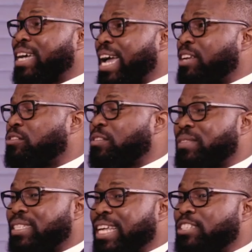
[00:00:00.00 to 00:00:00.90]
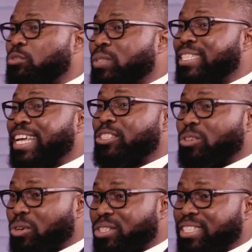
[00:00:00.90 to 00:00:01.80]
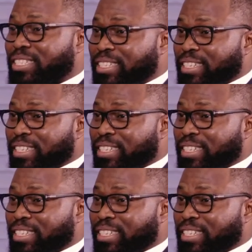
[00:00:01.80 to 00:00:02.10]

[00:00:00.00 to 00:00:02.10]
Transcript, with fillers: kind of obsessed with TED Talks.